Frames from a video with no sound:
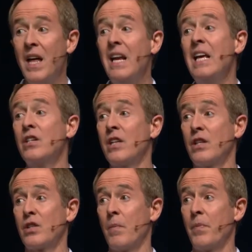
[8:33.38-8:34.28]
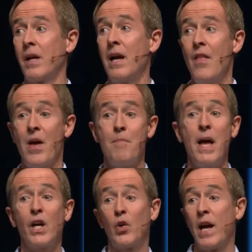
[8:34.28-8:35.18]
then he says something that
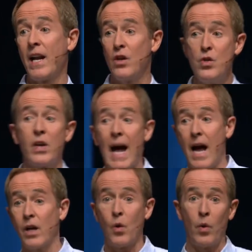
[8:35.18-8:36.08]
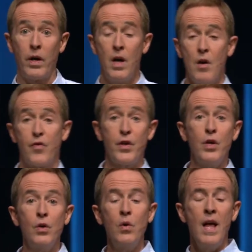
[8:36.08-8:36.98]
may create a new category for
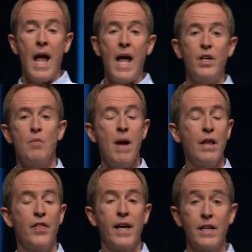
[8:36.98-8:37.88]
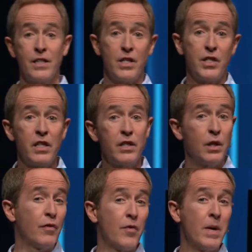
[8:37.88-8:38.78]
you, and you may think is
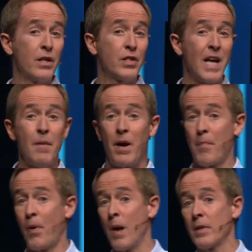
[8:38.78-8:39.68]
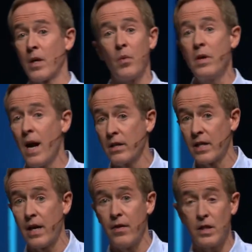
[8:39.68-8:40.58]
insensitive for me to say, but I promise I would not
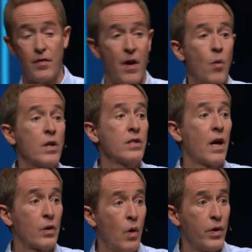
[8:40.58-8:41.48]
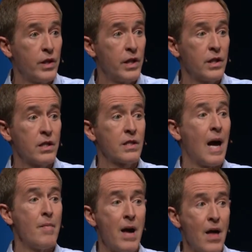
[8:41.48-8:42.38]
say this if I was not quoting Jesus.
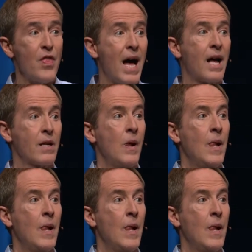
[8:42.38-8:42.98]
I'm not that